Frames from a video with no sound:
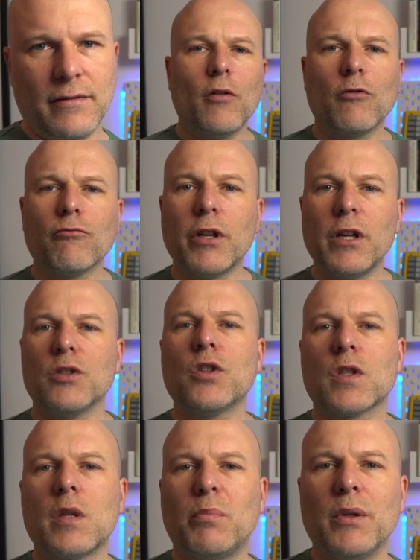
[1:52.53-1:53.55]
Running on
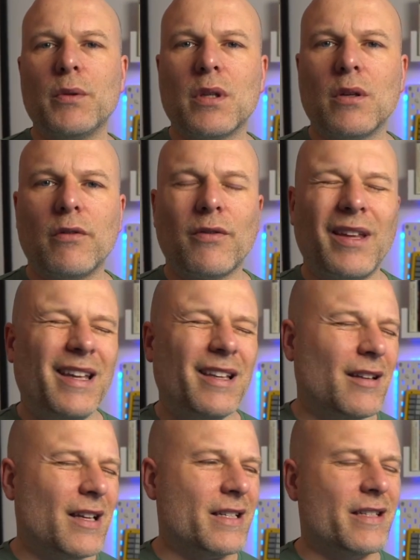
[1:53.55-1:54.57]
just the Bluetooth, it
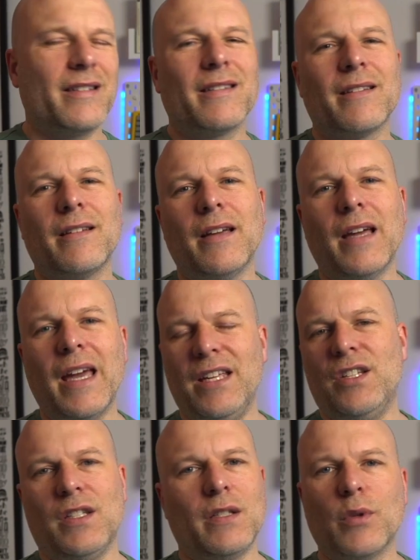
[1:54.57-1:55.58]
lasts
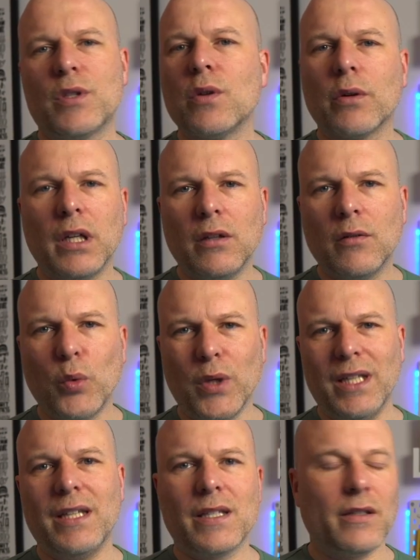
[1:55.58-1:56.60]
ages. We're talking
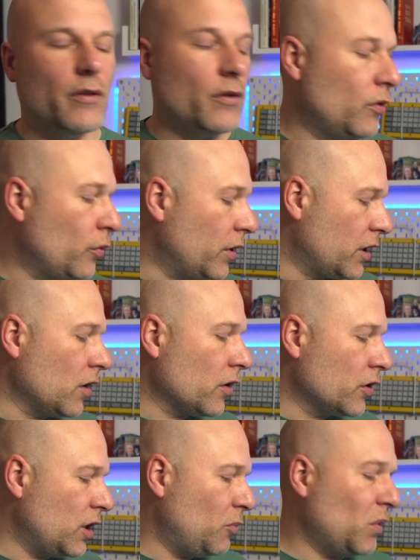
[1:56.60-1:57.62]
weeks. With the
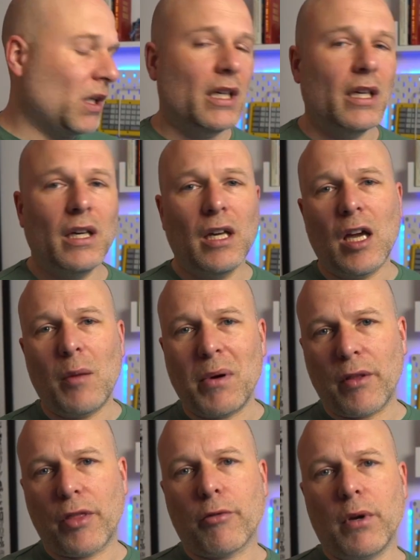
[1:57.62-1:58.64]
RGB,
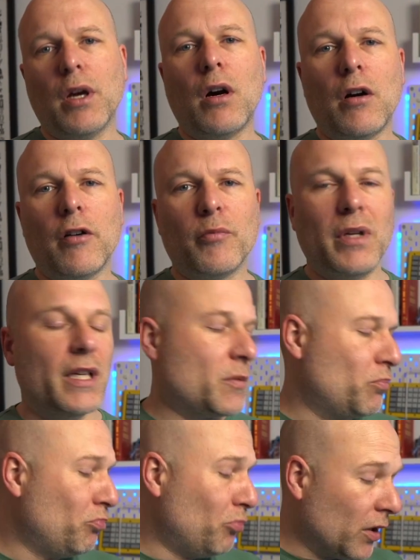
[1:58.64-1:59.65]
about 3.5 minutes.
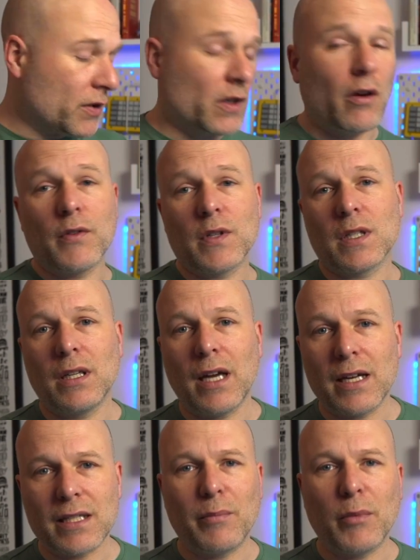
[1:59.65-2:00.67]
But obviously,
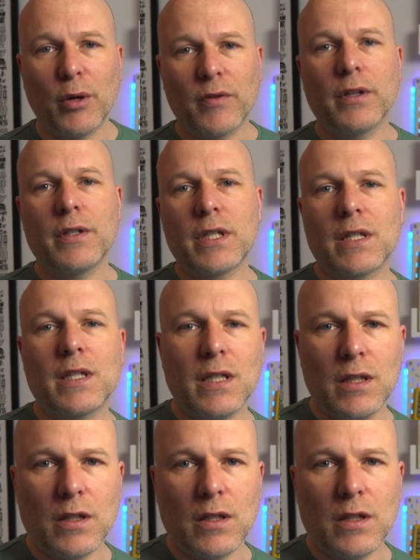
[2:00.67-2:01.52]
as I'm over 16 years